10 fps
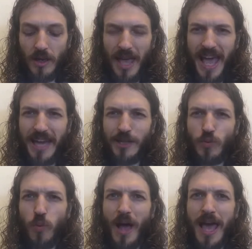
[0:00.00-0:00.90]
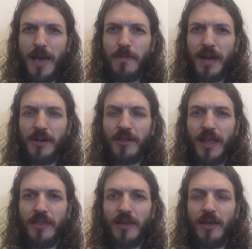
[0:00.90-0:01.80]
and it's way better
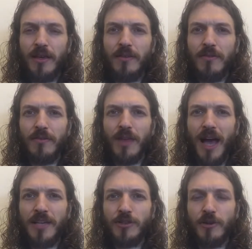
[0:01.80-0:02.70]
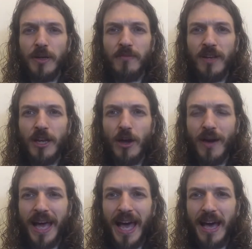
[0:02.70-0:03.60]
than the ice cream video
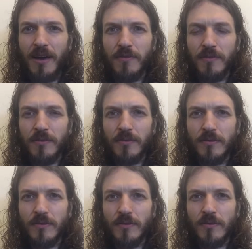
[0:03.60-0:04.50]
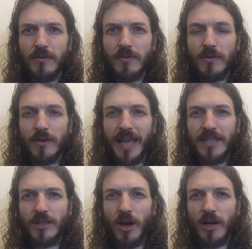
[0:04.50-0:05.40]
I have.
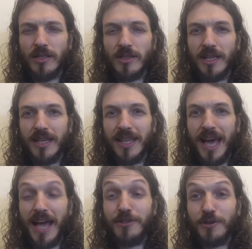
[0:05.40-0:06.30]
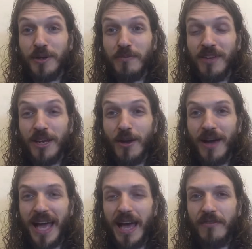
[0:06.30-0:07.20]
That's honestly, the ice cream video
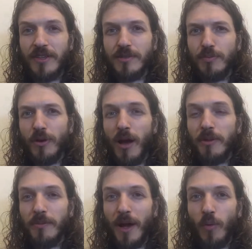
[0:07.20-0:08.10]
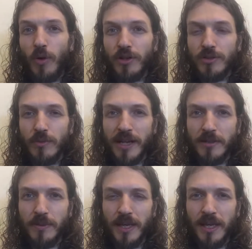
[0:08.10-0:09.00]
I have is probably my worst
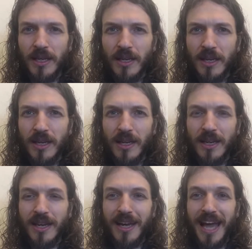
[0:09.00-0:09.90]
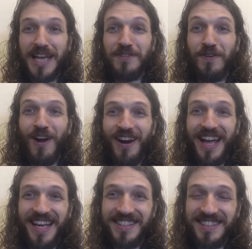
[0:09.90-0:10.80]
recipe as far
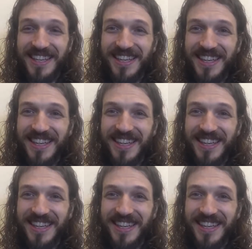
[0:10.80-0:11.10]
as,